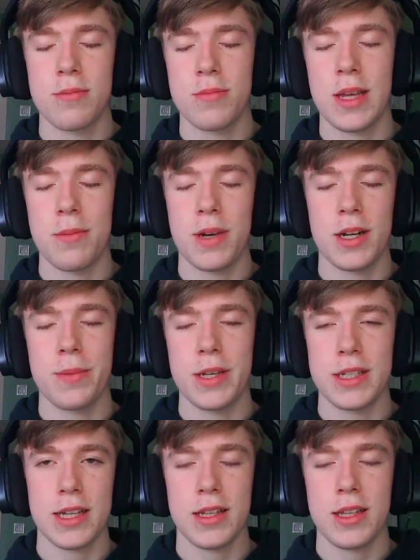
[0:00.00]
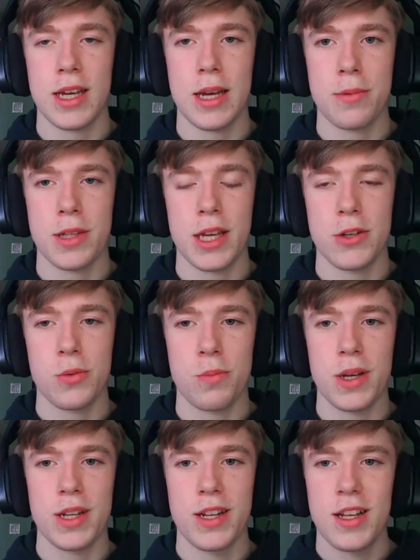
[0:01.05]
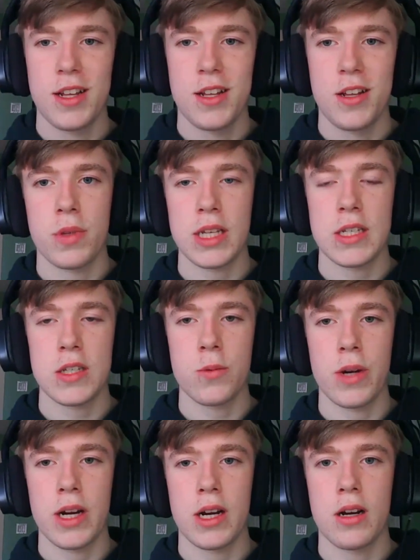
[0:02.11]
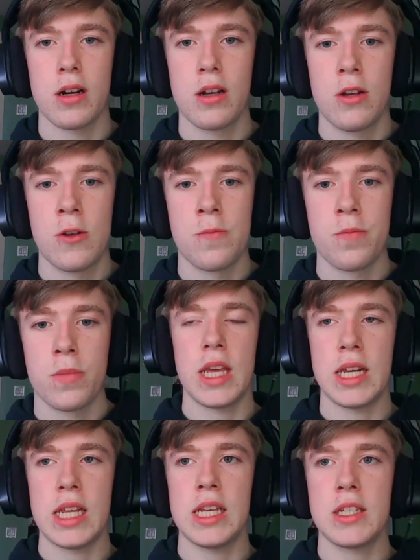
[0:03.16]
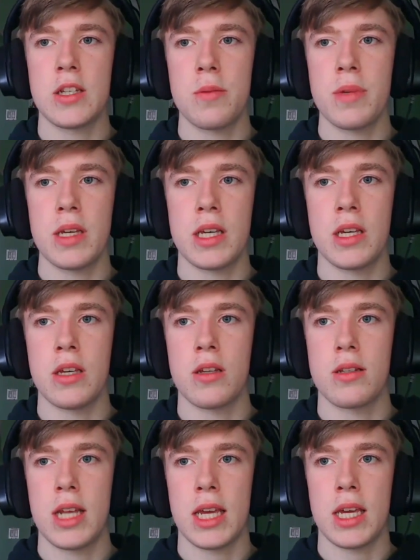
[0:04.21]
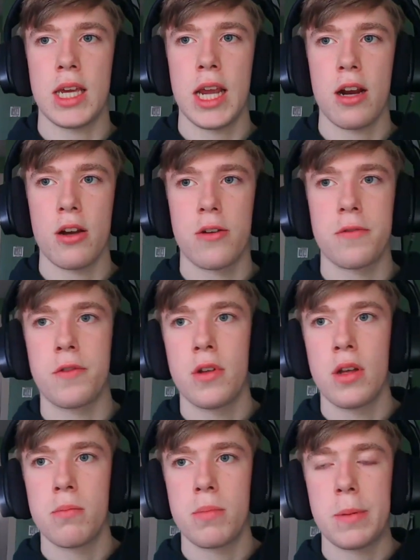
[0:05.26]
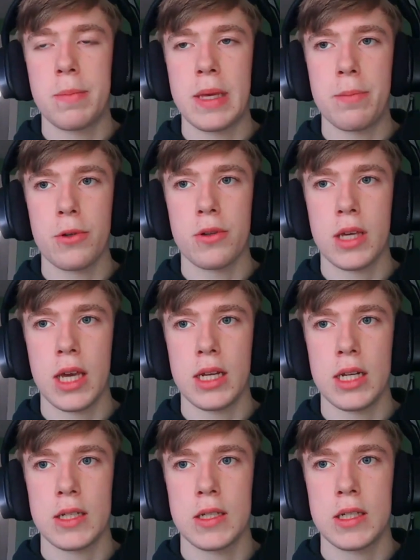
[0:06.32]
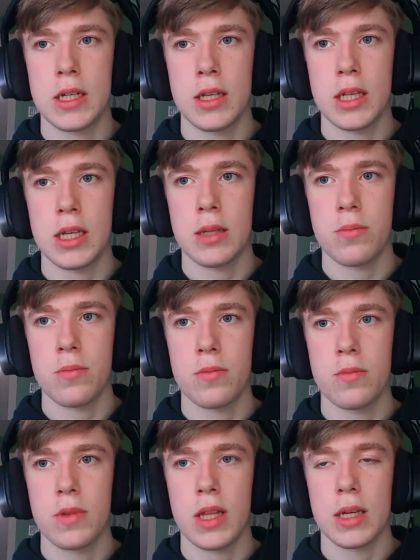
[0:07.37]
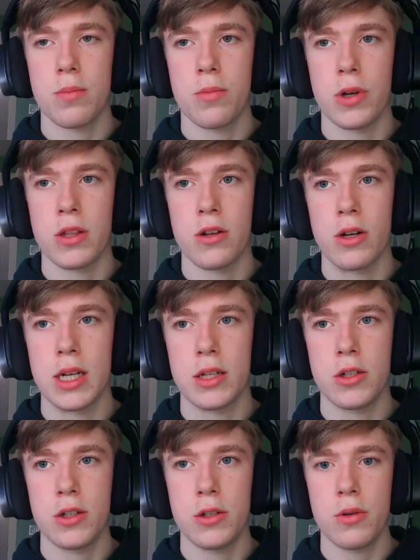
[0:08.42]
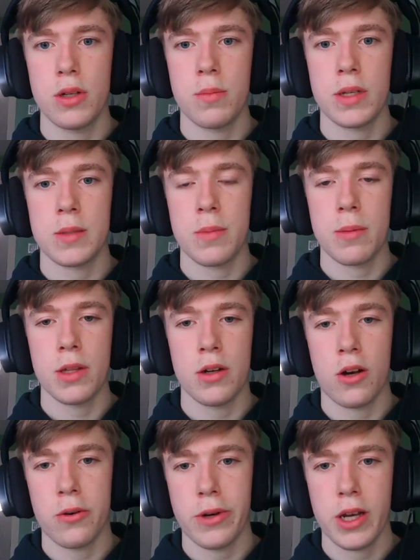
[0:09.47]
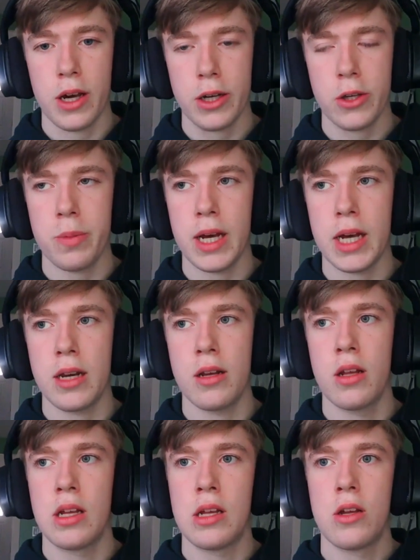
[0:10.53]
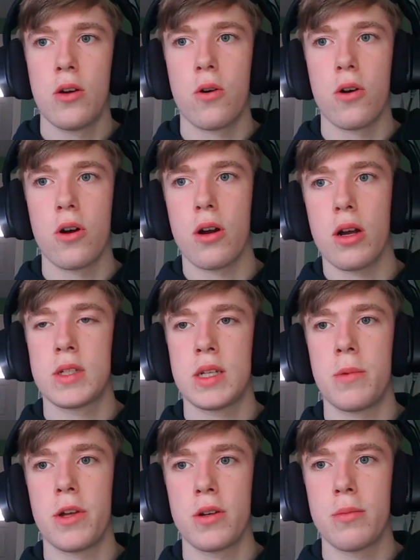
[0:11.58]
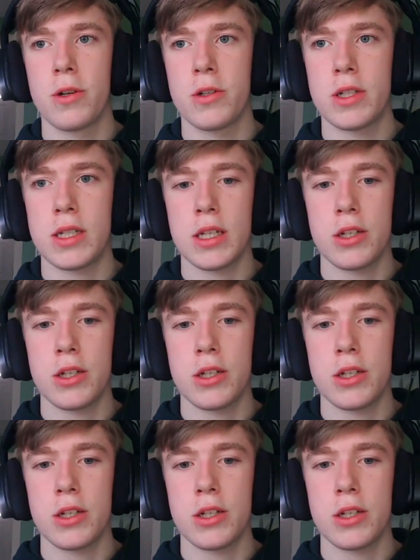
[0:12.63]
That might not be exactly the application, but places where it needs to be taken care of, but people can't necessarily like bring their attention to because maybe they're already occupied or some other emergency